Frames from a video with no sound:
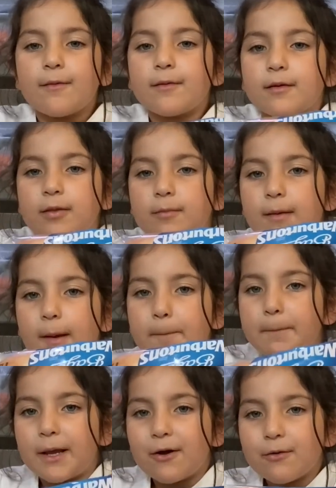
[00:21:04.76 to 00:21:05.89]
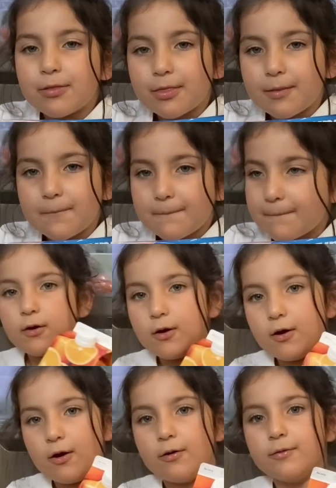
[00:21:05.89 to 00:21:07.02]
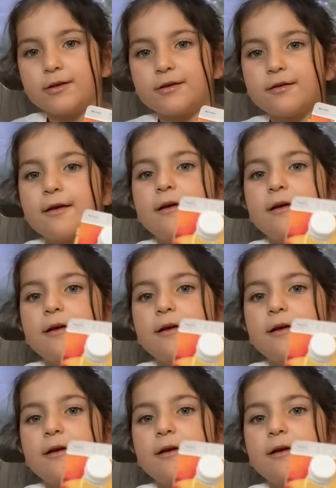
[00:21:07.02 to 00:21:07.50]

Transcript: got some pickles. Orange